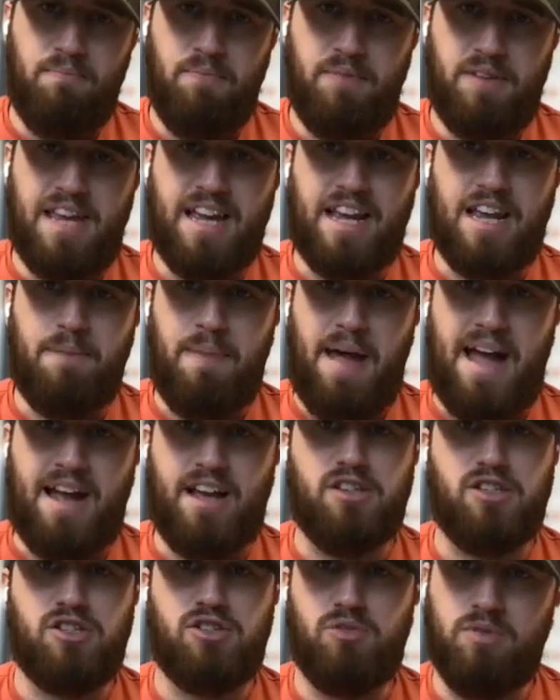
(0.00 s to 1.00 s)
kick it back
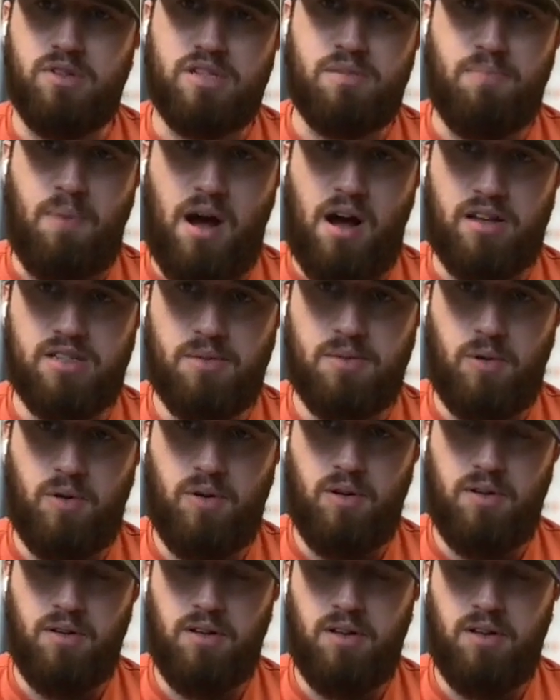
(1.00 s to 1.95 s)
as soon as possible.